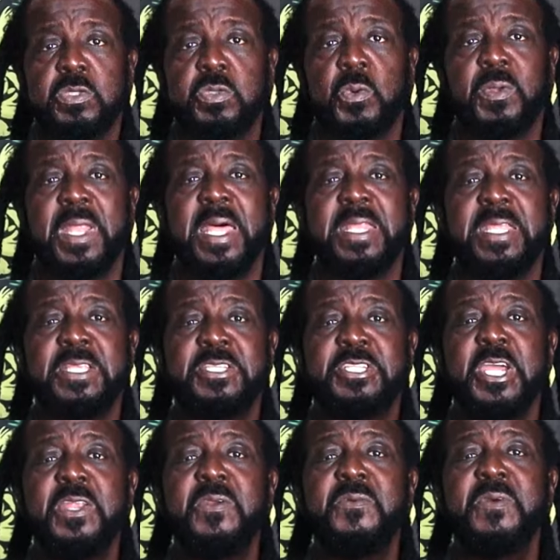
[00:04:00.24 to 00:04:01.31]
so that the
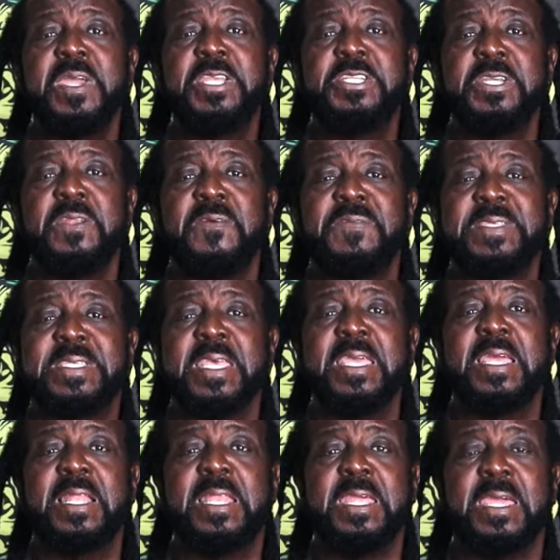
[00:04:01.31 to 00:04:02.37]
generation of
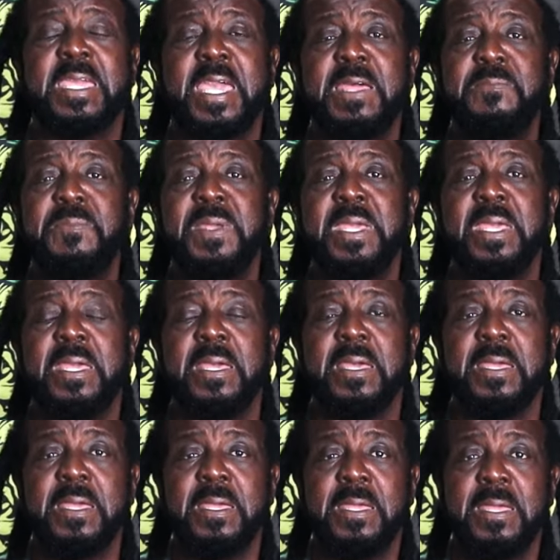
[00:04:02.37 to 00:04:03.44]
Sinclair can be
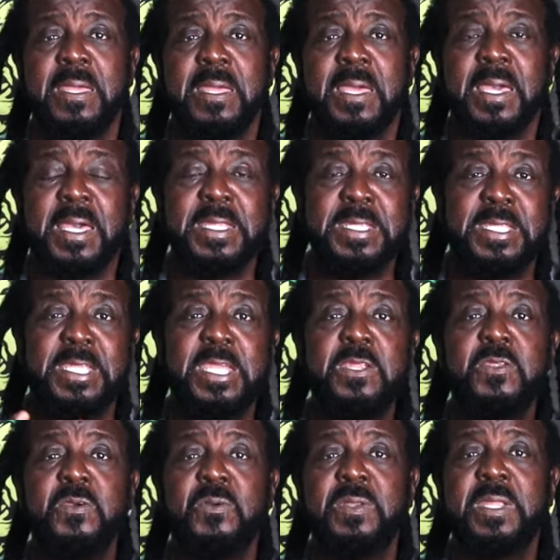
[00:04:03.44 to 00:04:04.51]

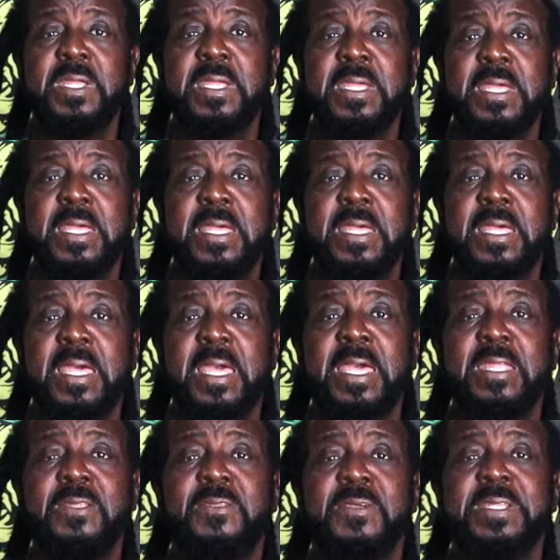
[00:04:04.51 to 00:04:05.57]
continued
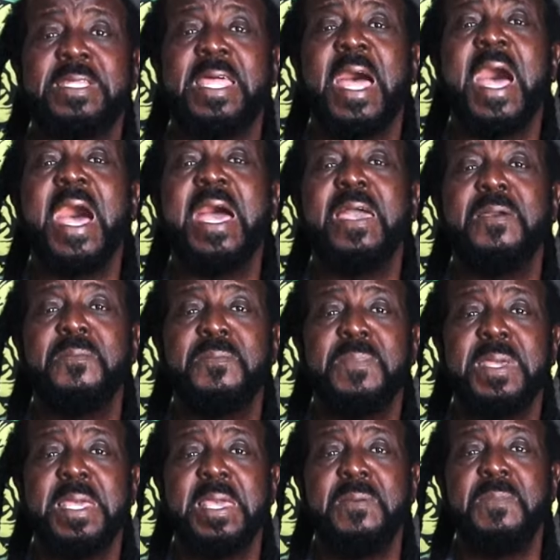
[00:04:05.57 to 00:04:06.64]
into time
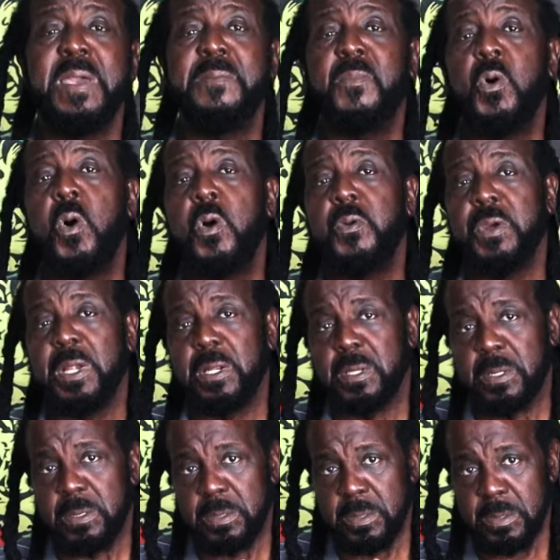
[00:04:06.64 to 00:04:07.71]
immemorial,
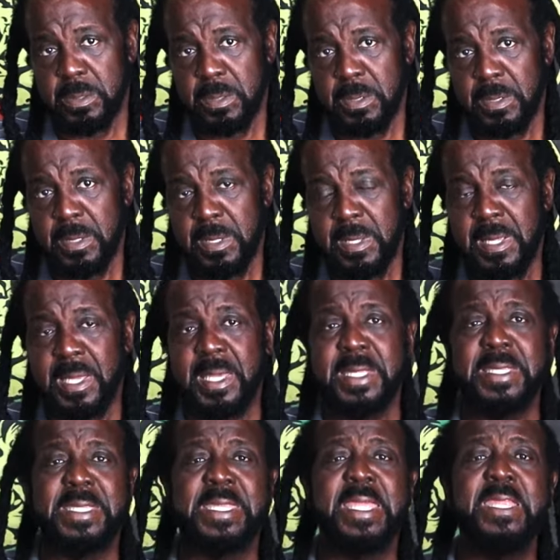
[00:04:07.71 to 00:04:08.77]

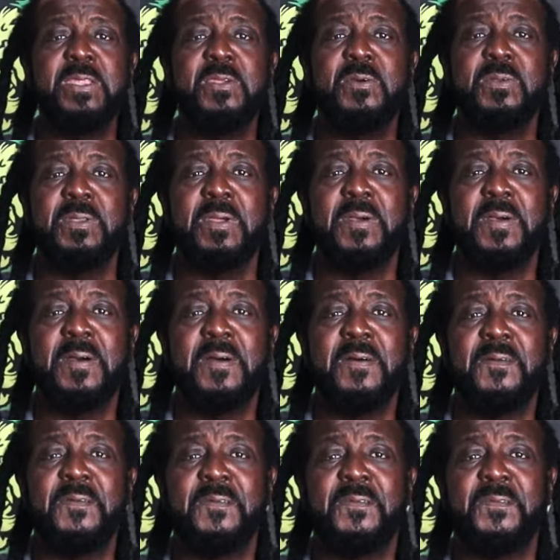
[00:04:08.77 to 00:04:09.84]
continued
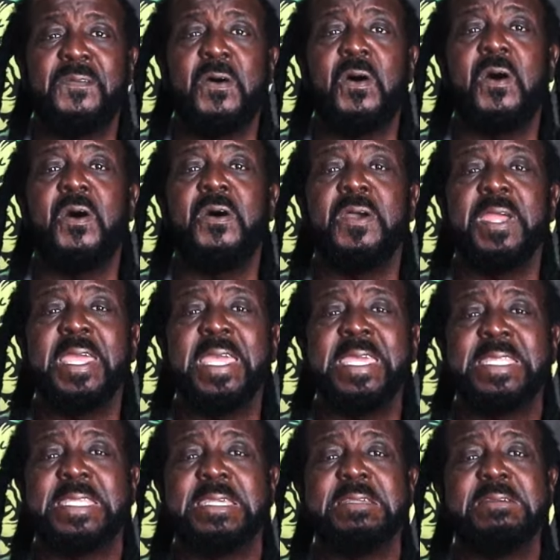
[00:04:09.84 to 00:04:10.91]
for
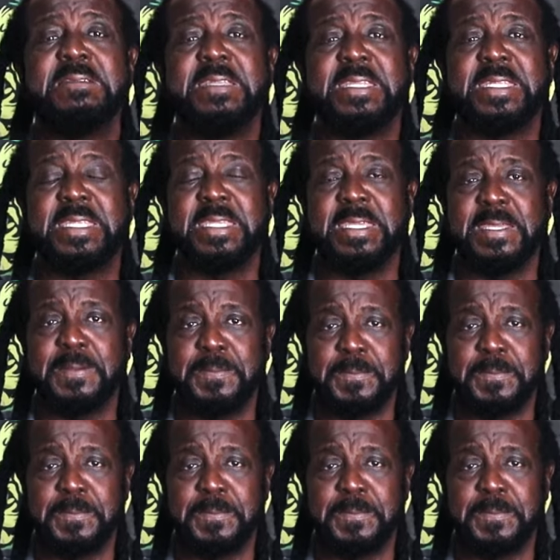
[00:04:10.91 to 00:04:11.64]
eternity.